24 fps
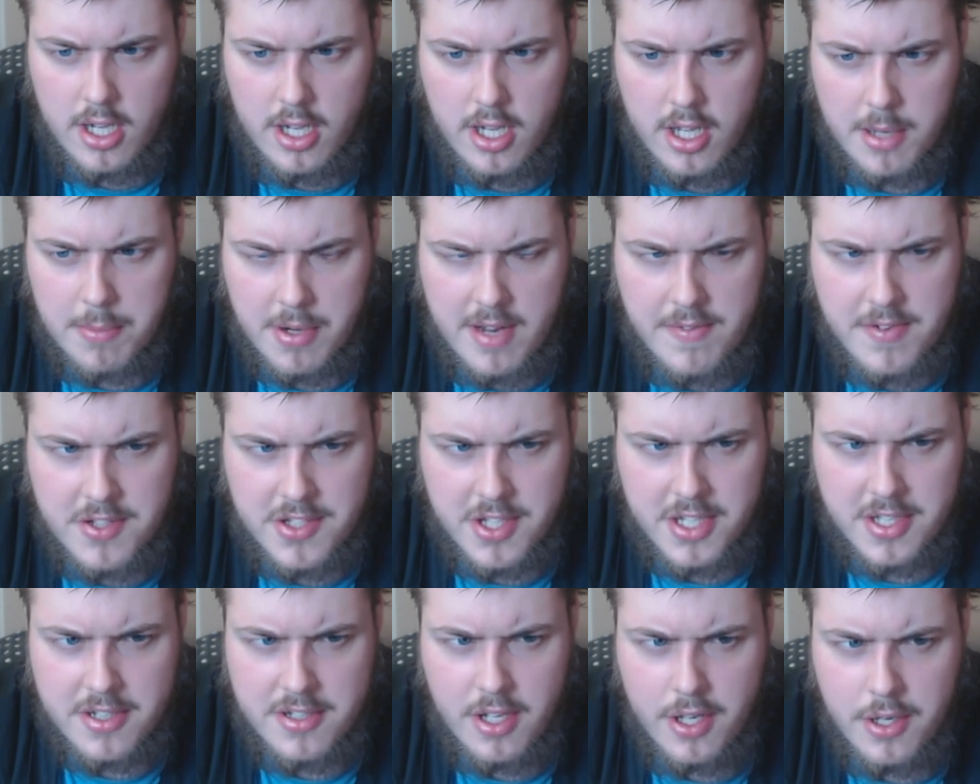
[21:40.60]
I'm going to have to
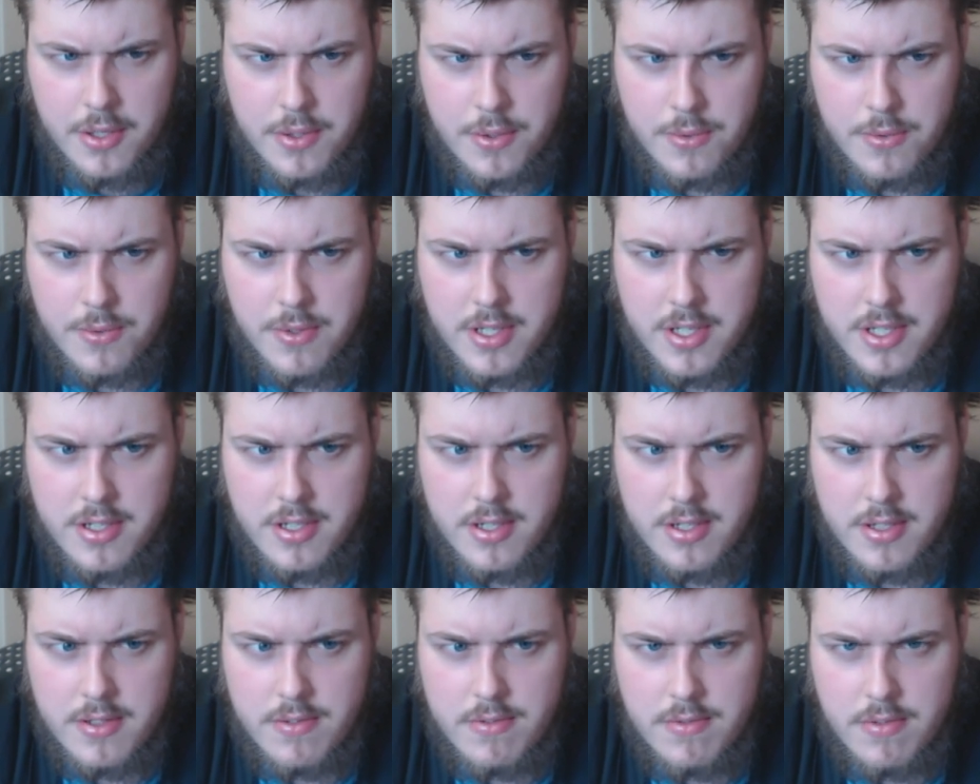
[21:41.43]
say no.
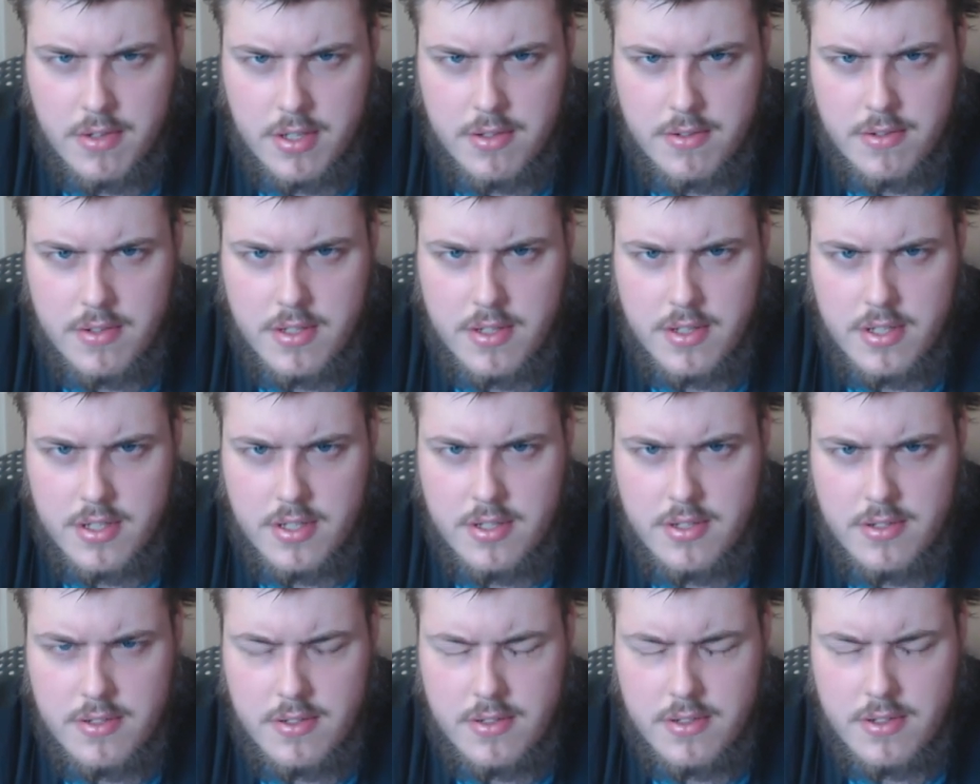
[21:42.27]

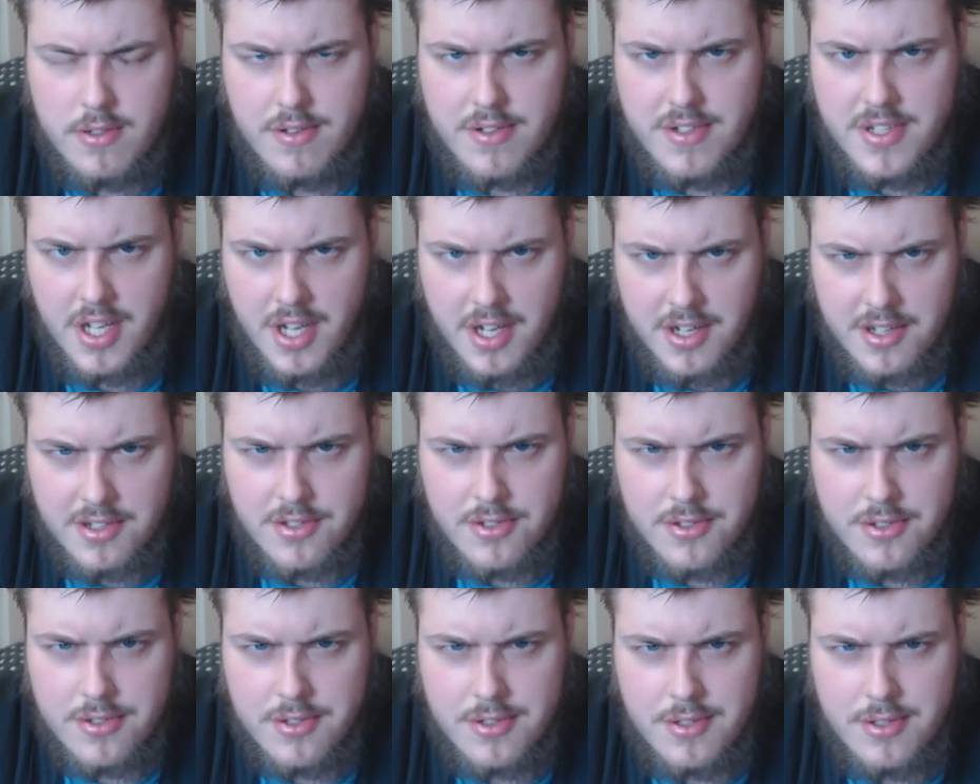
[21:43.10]
It
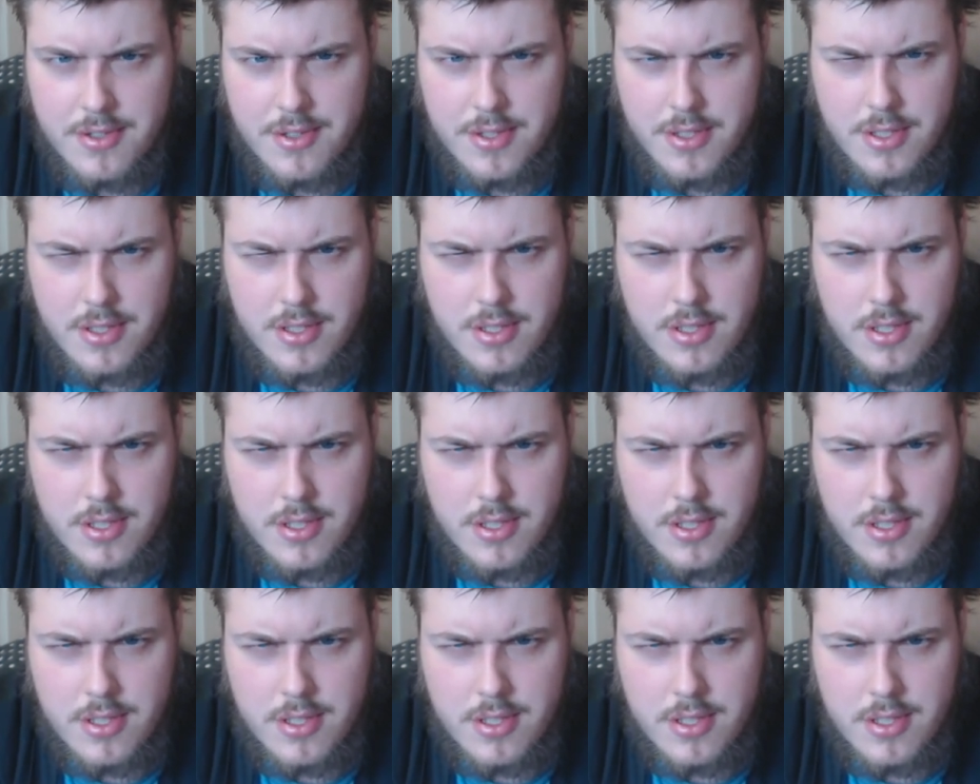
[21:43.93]
does.